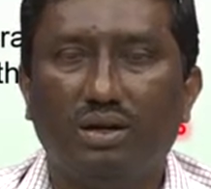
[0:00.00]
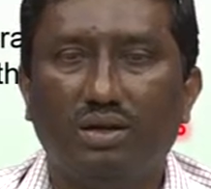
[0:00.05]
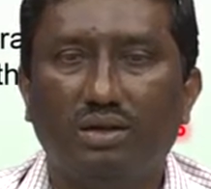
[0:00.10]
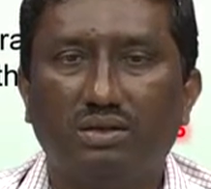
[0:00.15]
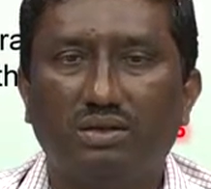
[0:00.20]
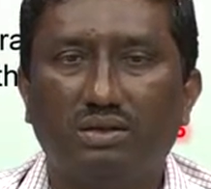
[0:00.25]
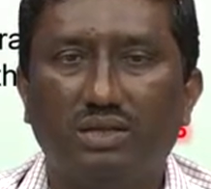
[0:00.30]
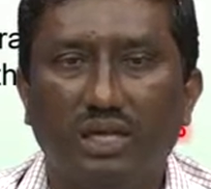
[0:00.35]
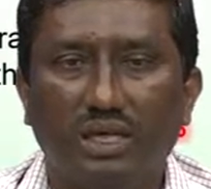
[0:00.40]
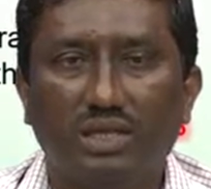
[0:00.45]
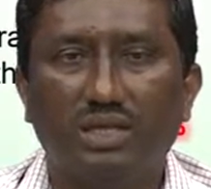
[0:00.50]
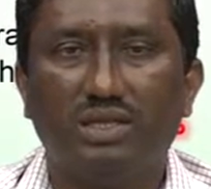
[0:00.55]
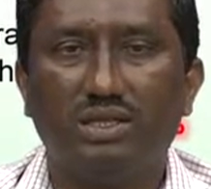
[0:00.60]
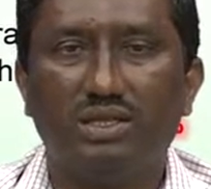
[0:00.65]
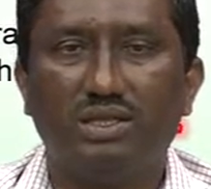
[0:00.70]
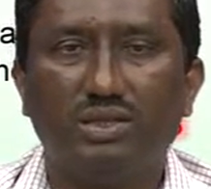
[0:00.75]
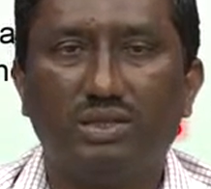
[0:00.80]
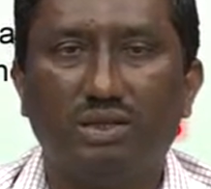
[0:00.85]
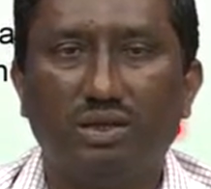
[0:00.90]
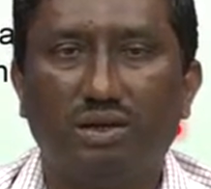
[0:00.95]

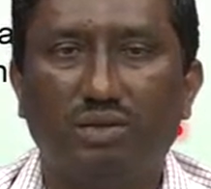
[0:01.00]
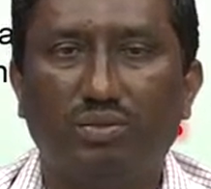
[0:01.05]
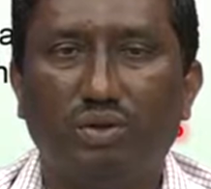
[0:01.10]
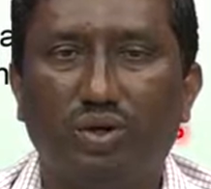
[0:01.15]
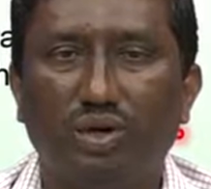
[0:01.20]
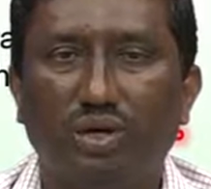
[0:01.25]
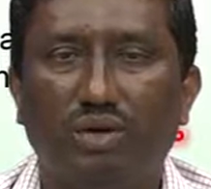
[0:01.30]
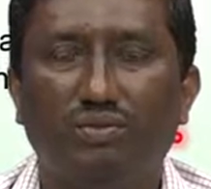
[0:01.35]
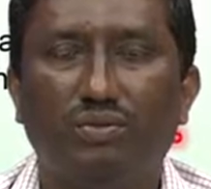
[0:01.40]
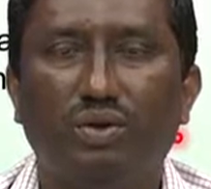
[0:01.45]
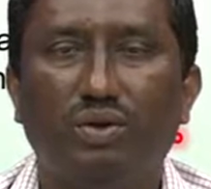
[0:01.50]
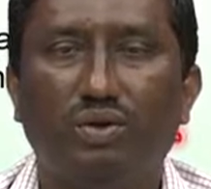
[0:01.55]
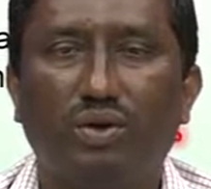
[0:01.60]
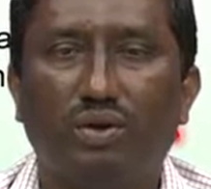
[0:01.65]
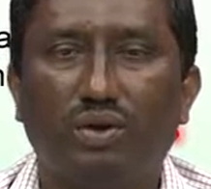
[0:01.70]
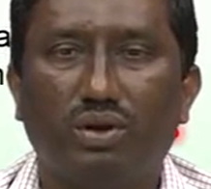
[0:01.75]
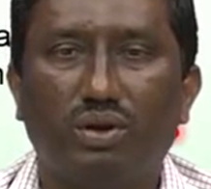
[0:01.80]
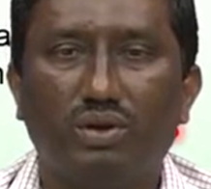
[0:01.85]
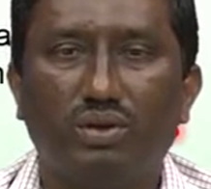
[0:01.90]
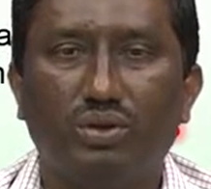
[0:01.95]
stations point of view
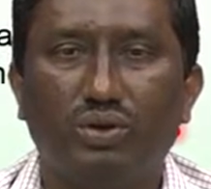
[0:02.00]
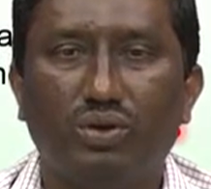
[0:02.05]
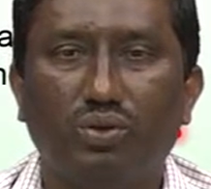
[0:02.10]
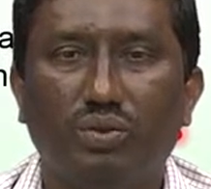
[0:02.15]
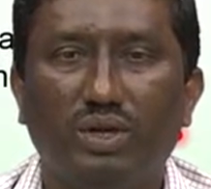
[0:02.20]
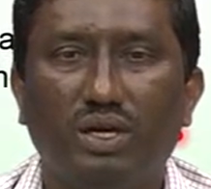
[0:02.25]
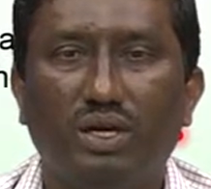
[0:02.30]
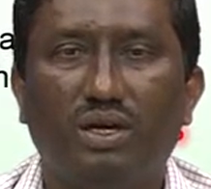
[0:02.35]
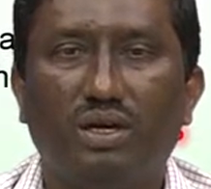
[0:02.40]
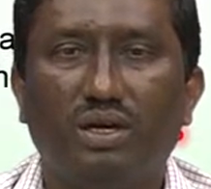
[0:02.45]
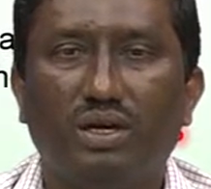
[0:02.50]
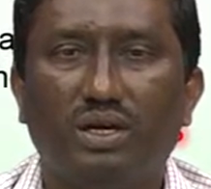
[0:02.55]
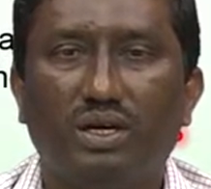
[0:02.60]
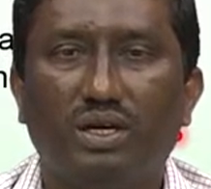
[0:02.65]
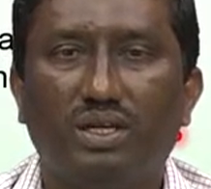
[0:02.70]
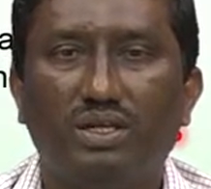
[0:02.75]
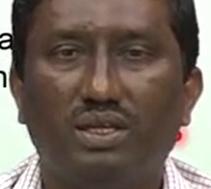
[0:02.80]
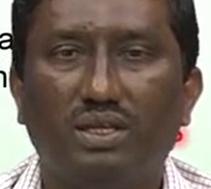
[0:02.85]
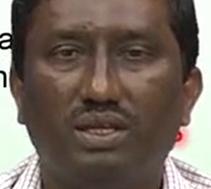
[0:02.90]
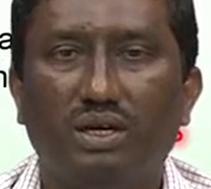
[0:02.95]
are also to be
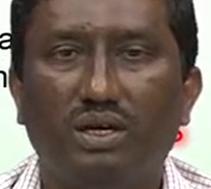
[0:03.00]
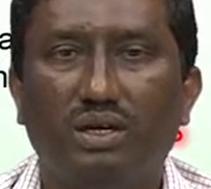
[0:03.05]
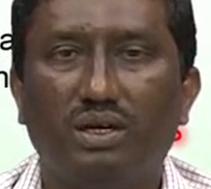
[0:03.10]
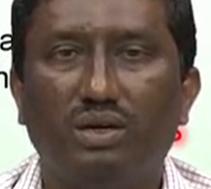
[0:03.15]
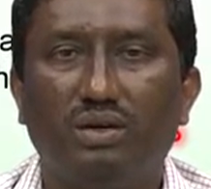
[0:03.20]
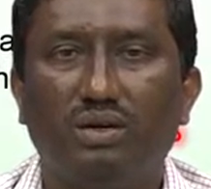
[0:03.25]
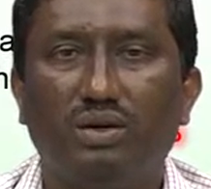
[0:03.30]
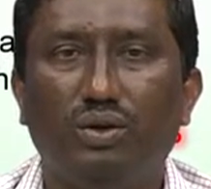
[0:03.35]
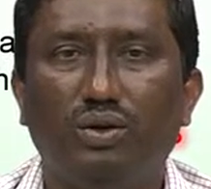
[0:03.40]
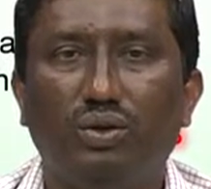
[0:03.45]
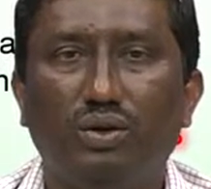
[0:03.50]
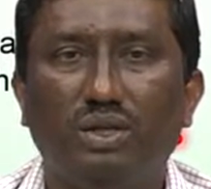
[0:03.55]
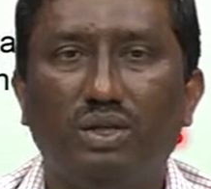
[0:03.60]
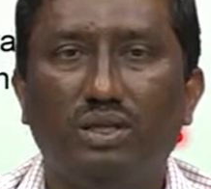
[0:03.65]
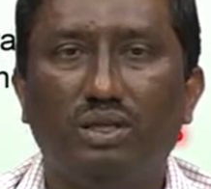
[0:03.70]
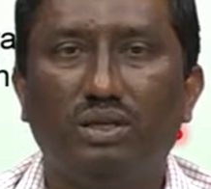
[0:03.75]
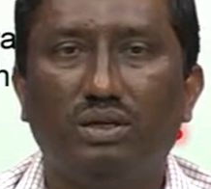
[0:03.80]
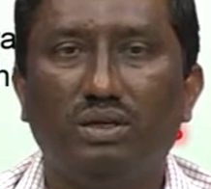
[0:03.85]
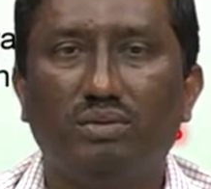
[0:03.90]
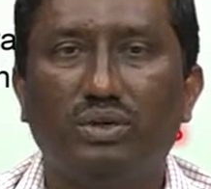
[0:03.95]
considered during
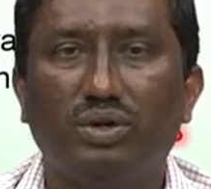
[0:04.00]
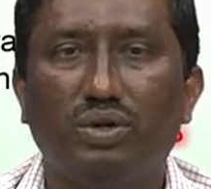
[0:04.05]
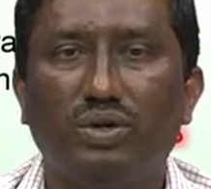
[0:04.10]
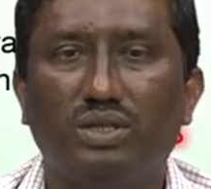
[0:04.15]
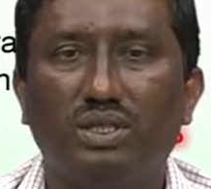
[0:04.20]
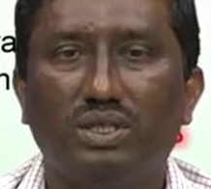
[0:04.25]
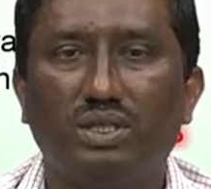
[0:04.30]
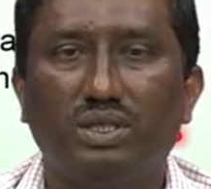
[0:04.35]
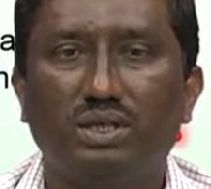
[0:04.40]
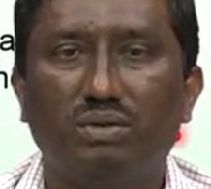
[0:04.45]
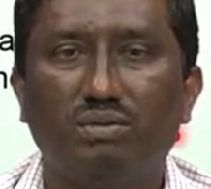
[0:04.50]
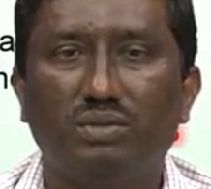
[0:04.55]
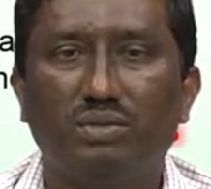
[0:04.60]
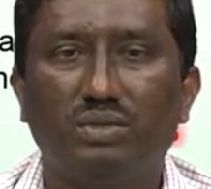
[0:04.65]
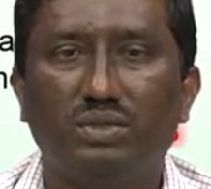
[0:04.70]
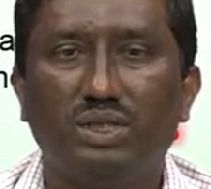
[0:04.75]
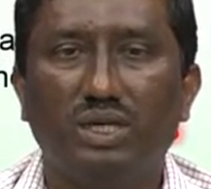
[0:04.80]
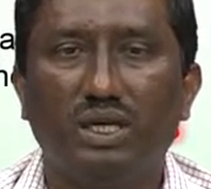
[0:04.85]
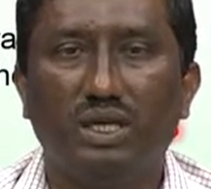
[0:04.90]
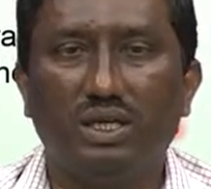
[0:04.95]
the power system
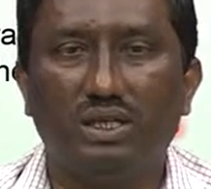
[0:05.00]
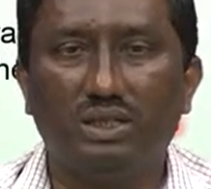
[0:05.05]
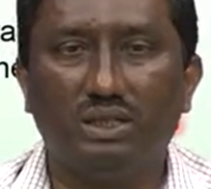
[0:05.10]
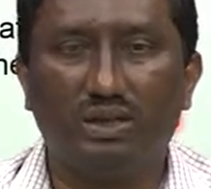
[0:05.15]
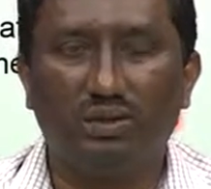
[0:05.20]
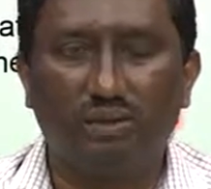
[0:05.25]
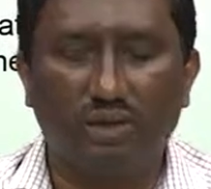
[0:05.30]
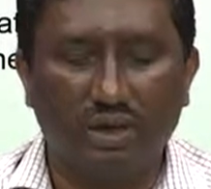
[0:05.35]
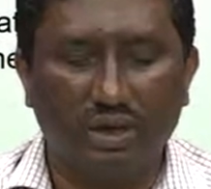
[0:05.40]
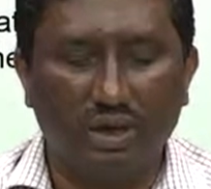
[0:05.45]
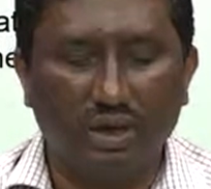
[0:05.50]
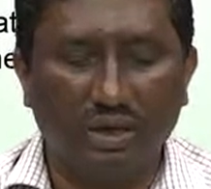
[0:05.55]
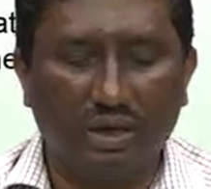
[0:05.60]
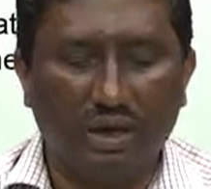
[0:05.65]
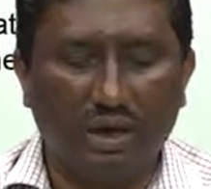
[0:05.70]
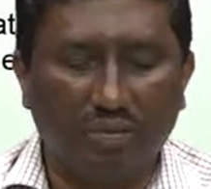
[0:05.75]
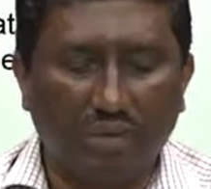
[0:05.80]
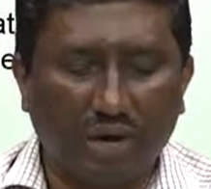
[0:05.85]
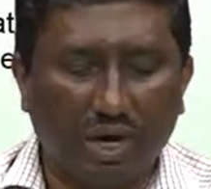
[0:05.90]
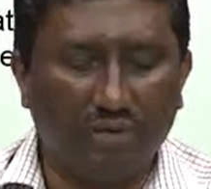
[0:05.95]
studies.
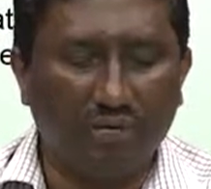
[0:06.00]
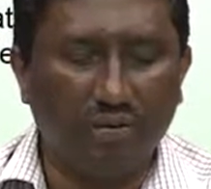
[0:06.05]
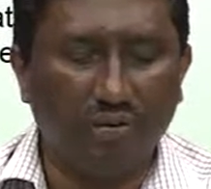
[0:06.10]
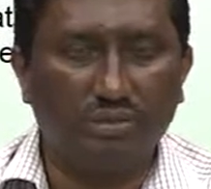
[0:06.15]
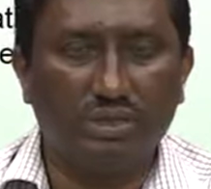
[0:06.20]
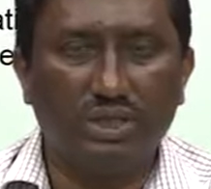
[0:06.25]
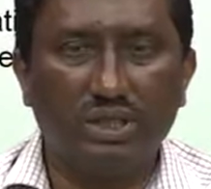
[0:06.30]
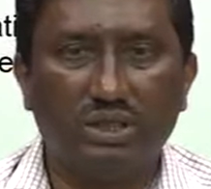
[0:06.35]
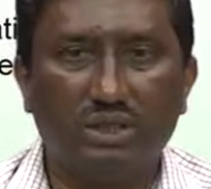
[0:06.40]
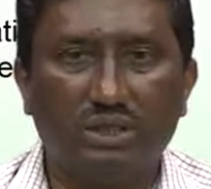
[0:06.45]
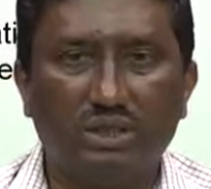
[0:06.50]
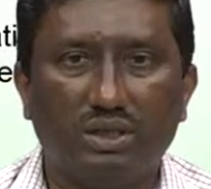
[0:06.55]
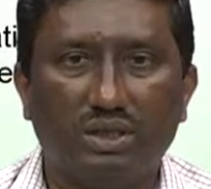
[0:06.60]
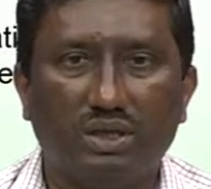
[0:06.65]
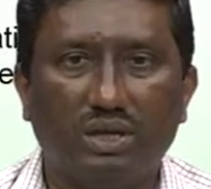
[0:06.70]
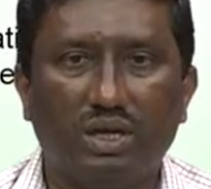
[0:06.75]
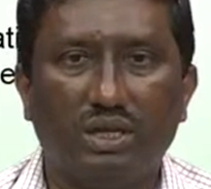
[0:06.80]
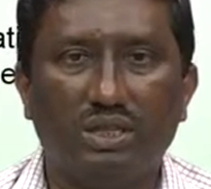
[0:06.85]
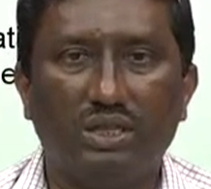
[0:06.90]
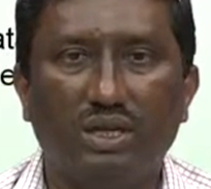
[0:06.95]
Apart from this,
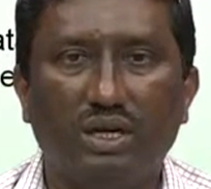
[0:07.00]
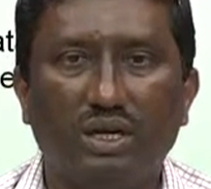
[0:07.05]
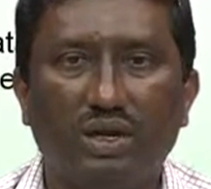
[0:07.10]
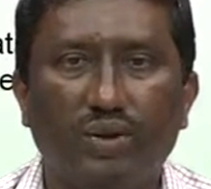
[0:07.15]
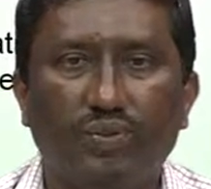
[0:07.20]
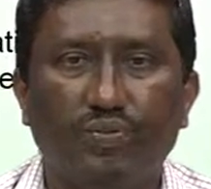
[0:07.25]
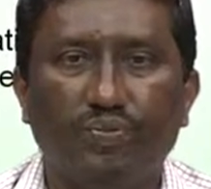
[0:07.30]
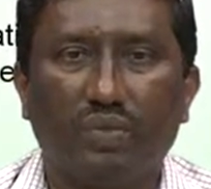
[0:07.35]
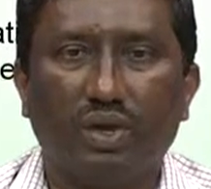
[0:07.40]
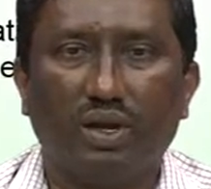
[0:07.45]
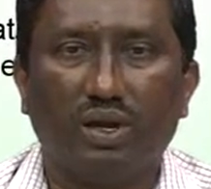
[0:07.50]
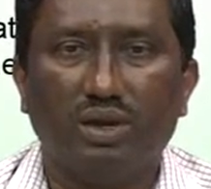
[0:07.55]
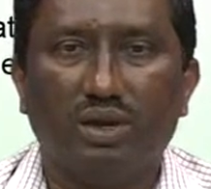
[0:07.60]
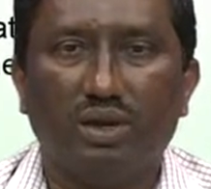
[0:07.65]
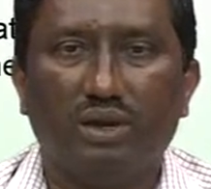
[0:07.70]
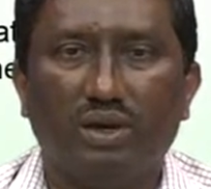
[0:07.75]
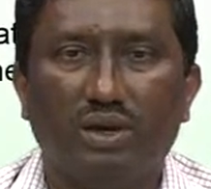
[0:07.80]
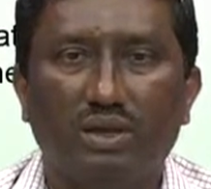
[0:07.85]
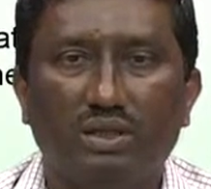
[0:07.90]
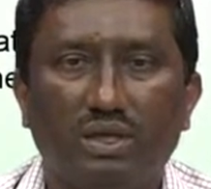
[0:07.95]
additionally
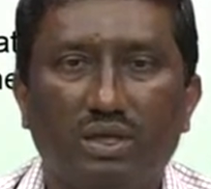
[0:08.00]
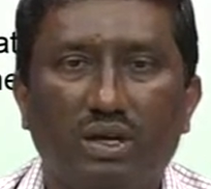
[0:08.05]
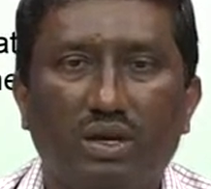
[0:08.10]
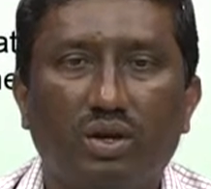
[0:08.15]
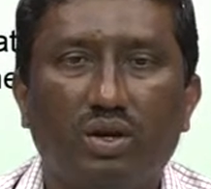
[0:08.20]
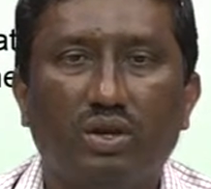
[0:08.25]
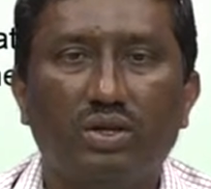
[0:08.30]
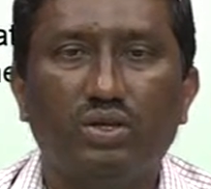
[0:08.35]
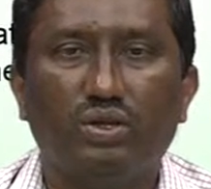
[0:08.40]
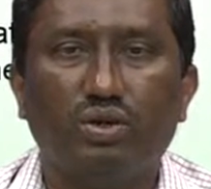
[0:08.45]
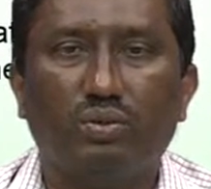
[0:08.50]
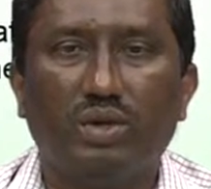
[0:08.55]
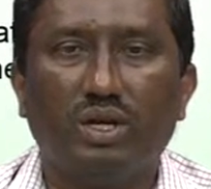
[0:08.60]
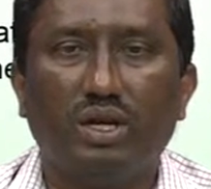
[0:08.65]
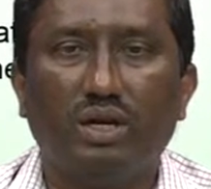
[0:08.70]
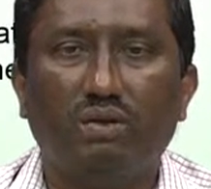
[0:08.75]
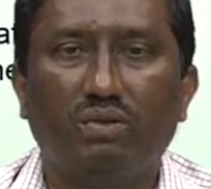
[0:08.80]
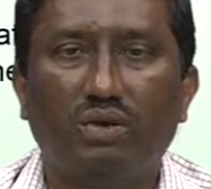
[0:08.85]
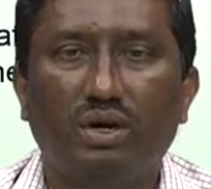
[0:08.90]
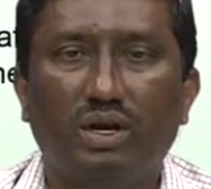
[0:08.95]
scenarios to be
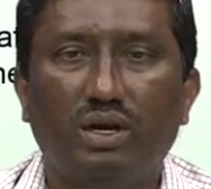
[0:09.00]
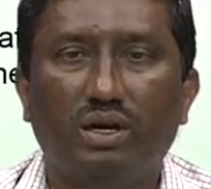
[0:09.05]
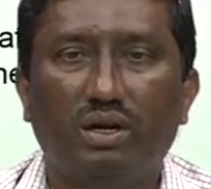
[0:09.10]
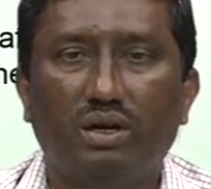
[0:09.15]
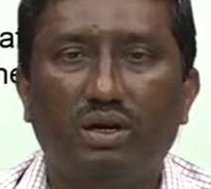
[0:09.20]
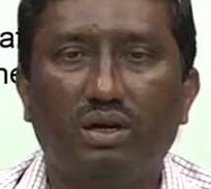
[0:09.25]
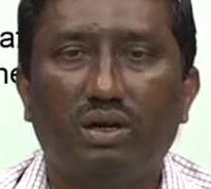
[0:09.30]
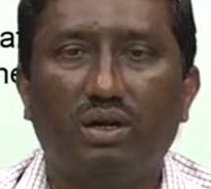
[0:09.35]
required